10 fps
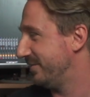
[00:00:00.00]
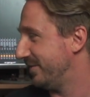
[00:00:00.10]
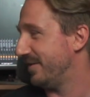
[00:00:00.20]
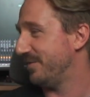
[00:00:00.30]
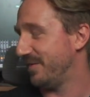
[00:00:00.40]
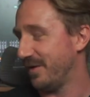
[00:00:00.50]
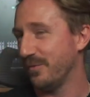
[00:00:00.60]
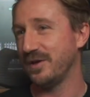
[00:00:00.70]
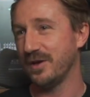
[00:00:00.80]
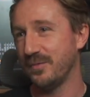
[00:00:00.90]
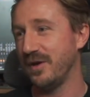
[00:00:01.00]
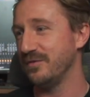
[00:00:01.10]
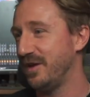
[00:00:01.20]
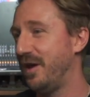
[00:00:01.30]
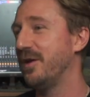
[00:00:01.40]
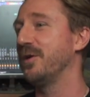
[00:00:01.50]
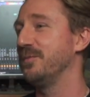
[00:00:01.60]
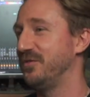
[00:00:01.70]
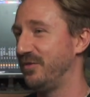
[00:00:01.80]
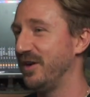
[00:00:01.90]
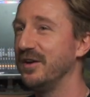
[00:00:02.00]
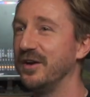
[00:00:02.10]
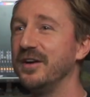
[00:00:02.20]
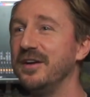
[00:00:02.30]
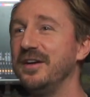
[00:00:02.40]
Yeah, I wake up every day. I come straight here,